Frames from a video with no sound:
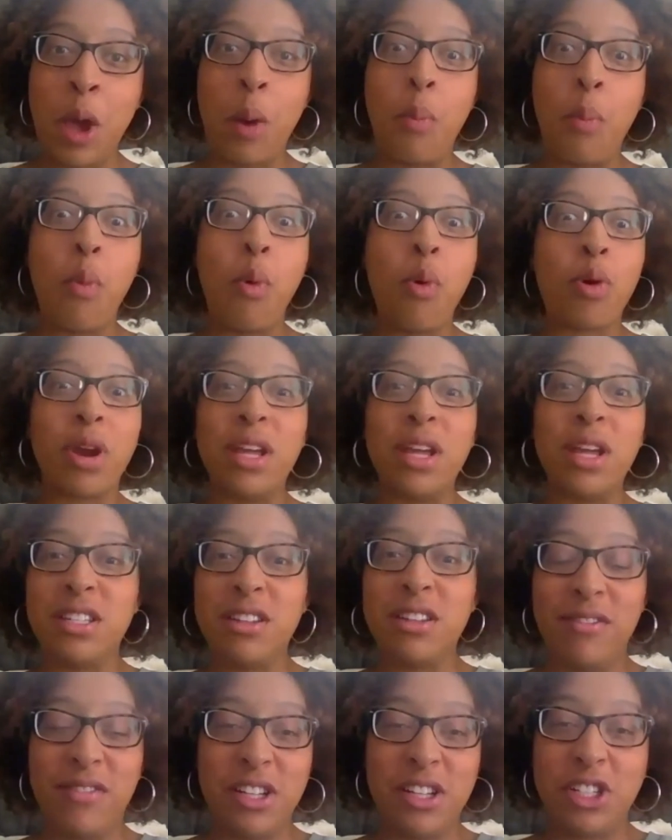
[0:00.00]
more
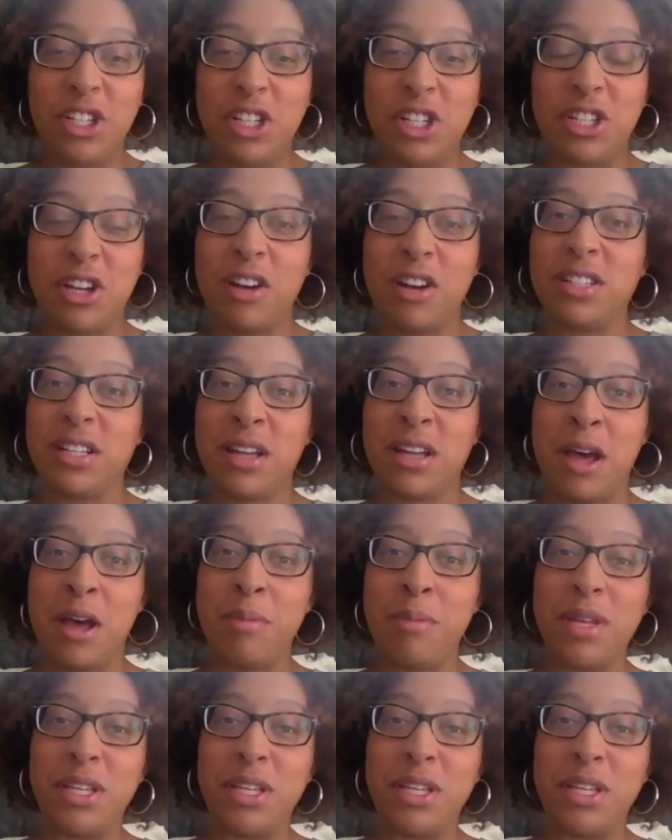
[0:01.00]
interventions are to come.